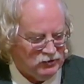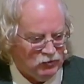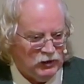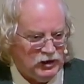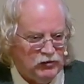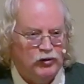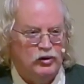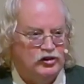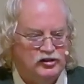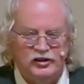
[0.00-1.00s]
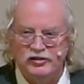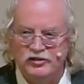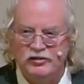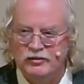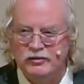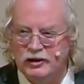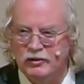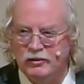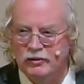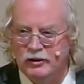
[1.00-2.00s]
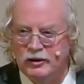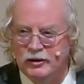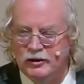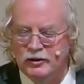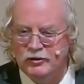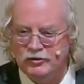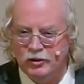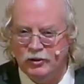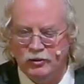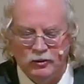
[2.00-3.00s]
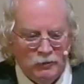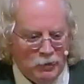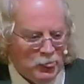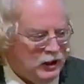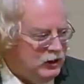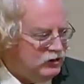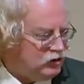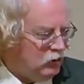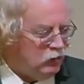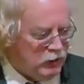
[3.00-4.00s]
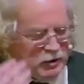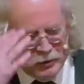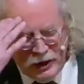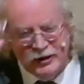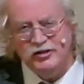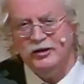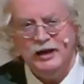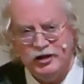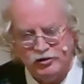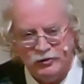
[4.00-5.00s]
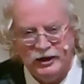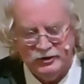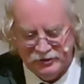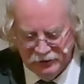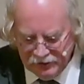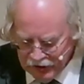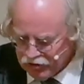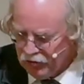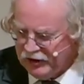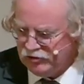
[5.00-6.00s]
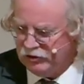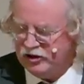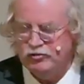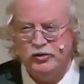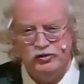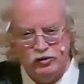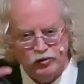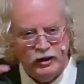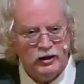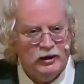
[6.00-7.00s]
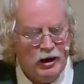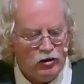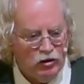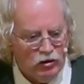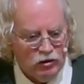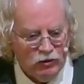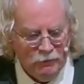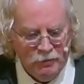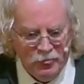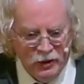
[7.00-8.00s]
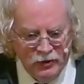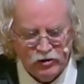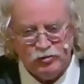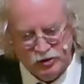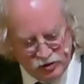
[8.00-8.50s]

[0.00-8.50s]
really foolishness, you know. So, so remember now, he's a Nazarite. Nazarites are not supposed to drink alcohol. They're supposed